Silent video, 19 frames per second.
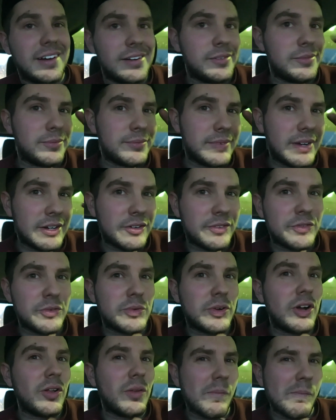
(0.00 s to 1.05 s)
Um, I don't know if
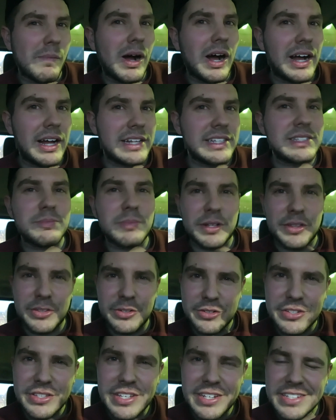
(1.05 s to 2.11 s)
you call them mods, but
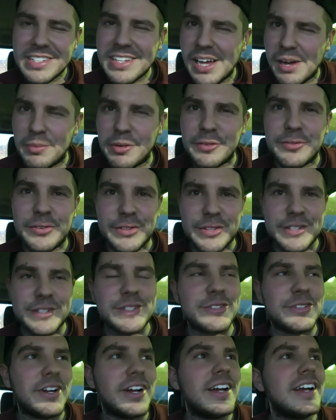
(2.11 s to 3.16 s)
there's things coming for
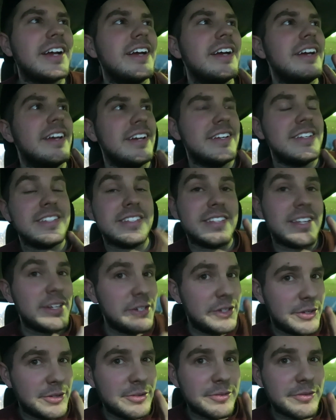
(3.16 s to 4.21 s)
this truck. Stay
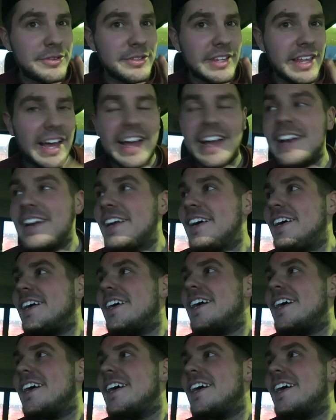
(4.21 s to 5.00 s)
tuned for that.